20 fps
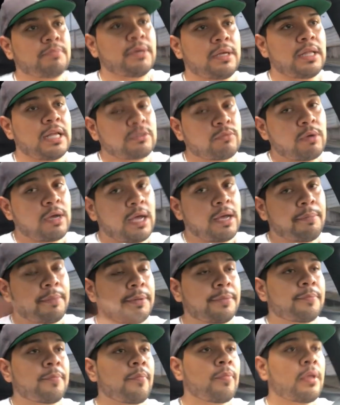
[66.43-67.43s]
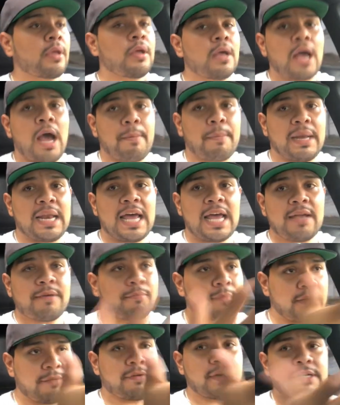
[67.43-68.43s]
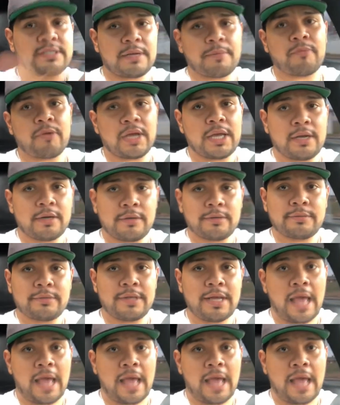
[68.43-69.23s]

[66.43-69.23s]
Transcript: But that's what happens. I'm alive, motherfuckers. I'm right here.